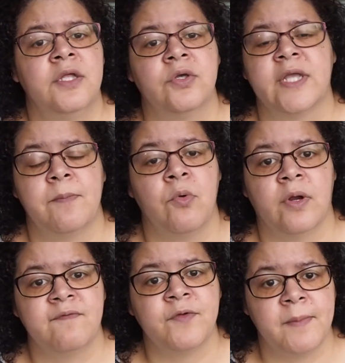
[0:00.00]
You'll get
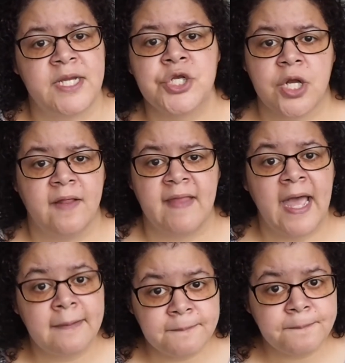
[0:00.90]
more information on
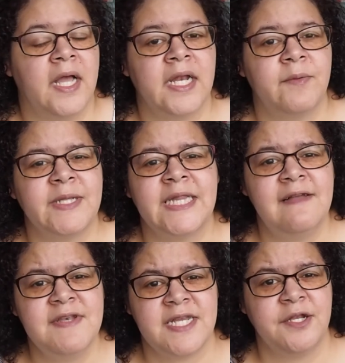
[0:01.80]
that. And I would
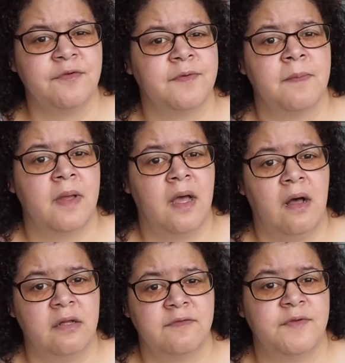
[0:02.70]
love to hear from
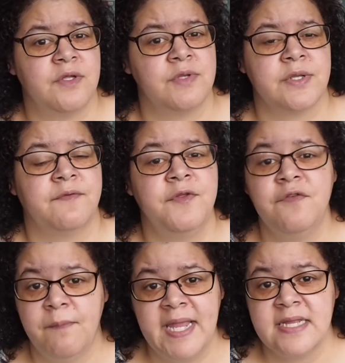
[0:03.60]
all of you. So if
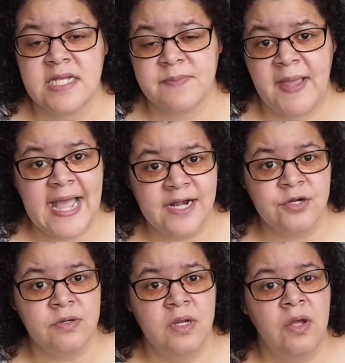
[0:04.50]
you've made this
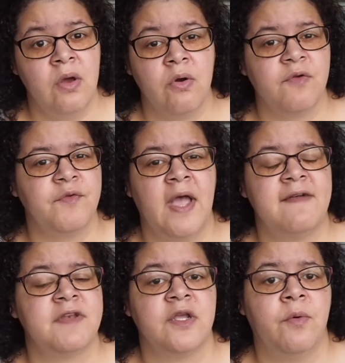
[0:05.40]
pattern, or if you
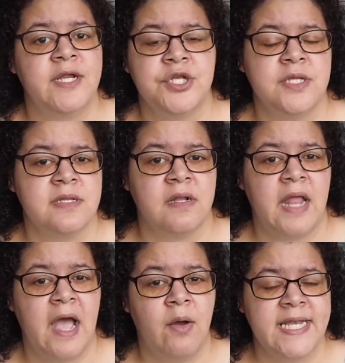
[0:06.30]
have any questions on
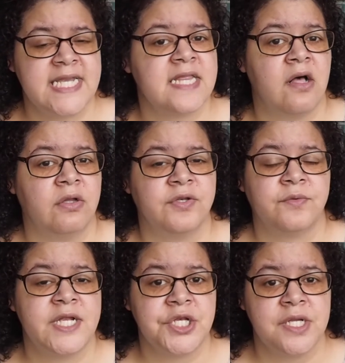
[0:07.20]
how I did the
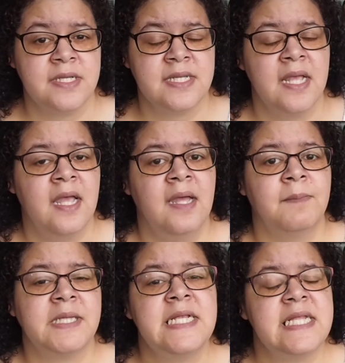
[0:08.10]
alterations,
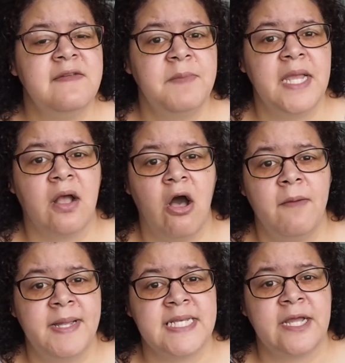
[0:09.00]
please leave me a
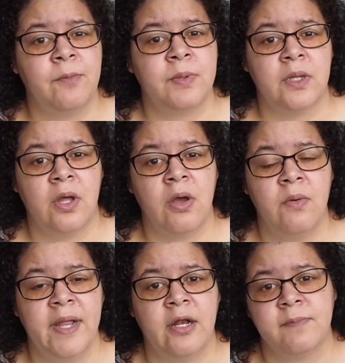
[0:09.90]
comment down
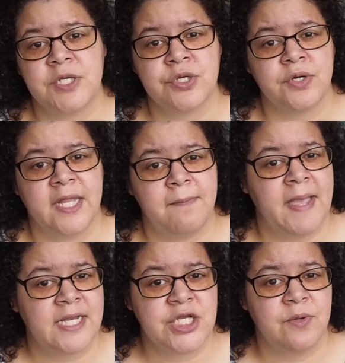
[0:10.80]
below and I'll be sure to get
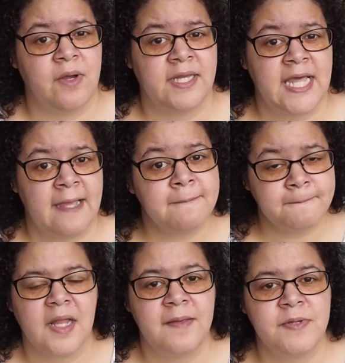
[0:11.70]
back to you on that.
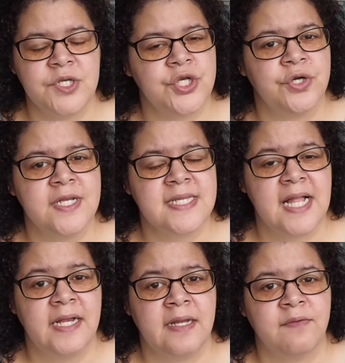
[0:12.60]
And be sure to
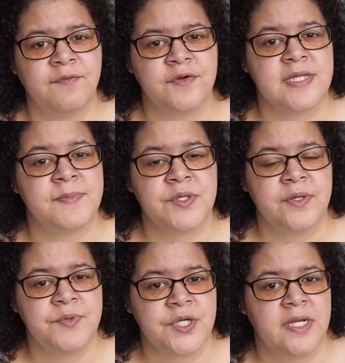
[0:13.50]
sign up for
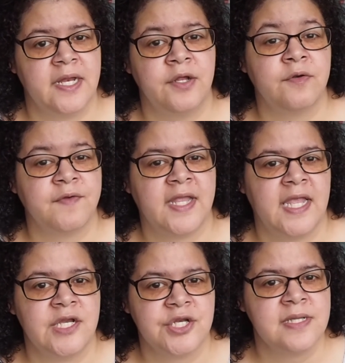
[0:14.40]
subscription and
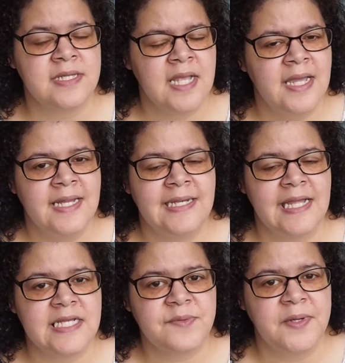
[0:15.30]
notifications.
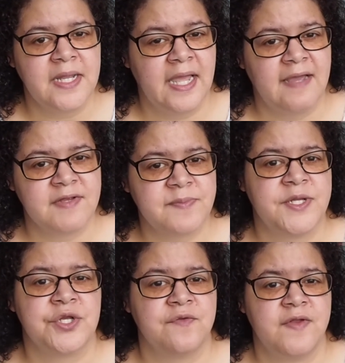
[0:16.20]
Next week I have a
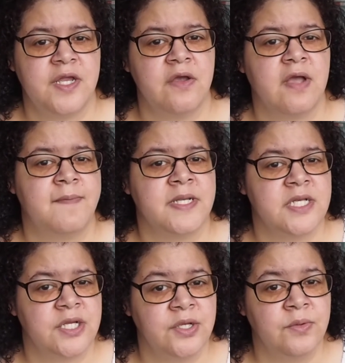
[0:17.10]
special video coming
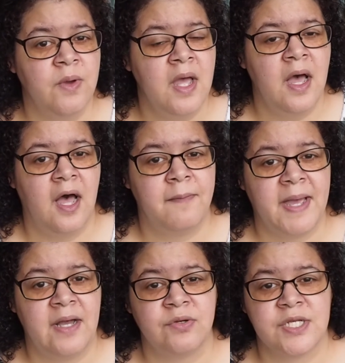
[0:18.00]
to you
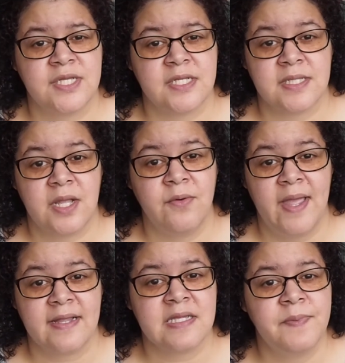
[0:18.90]
about the Sew
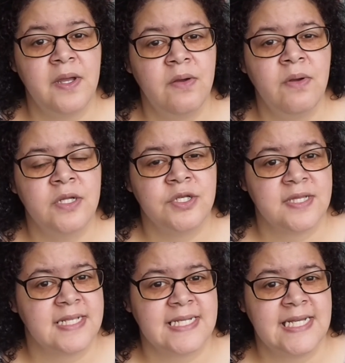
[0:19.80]
Expo
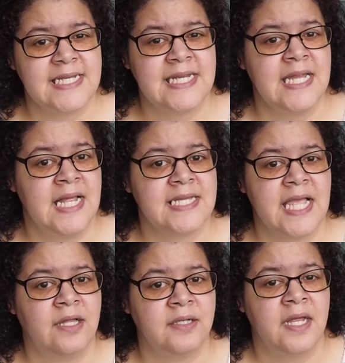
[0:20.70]
2018 that's
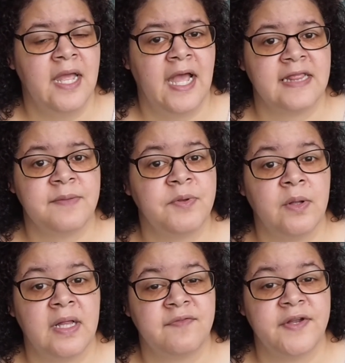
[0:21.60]
held at the
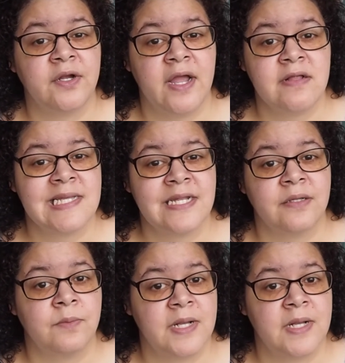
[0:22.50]
Puyallup Fairgrounds here in